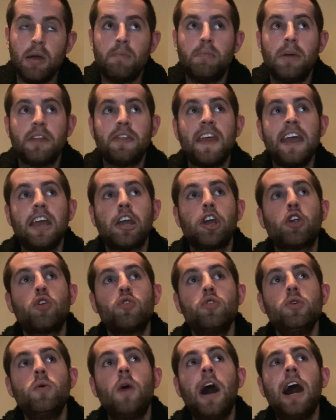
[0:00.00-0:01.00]
But they
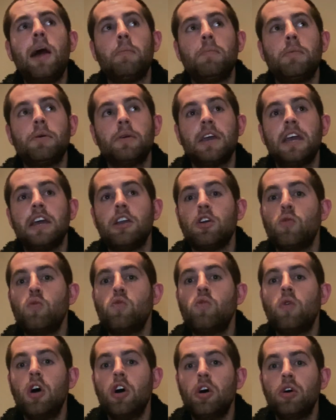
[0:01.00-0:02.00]
grew up in a
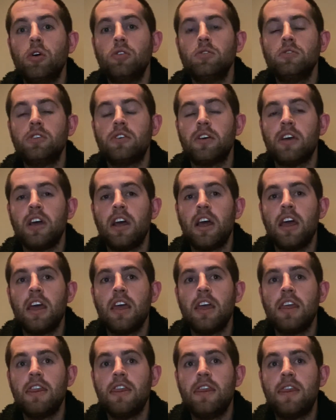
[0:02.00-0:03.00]
world
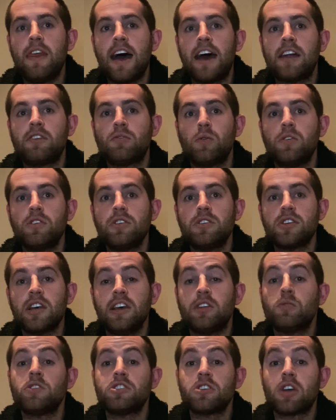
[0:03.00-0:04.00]
that was a
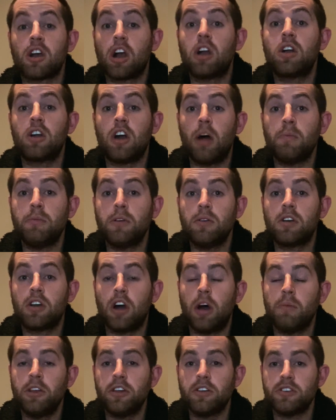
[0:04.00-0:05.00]

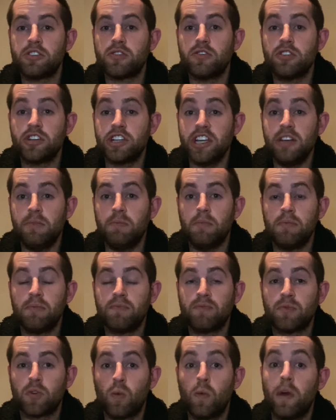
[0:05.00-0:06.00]
communist regime,
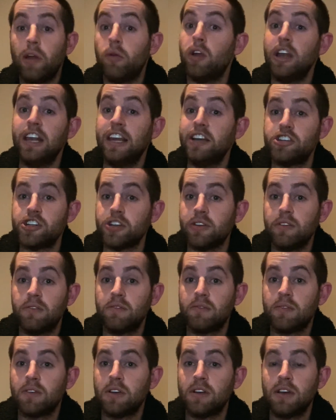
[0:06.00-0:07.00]
where religion
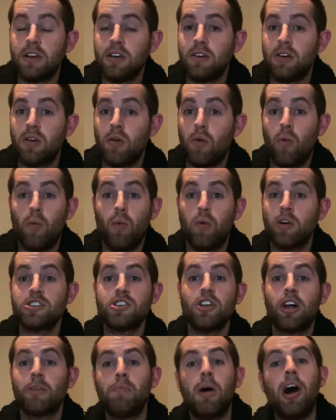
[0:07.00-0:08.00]
was
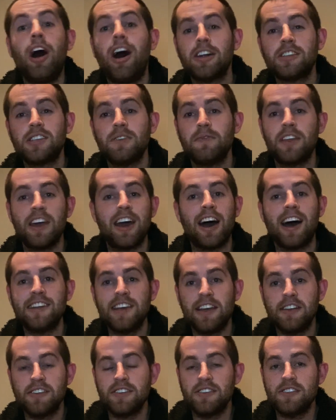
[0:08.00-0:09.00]
not part of their
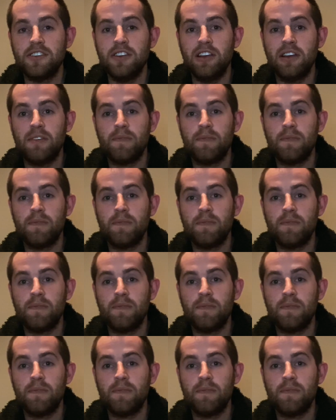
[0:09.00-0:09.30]
identity.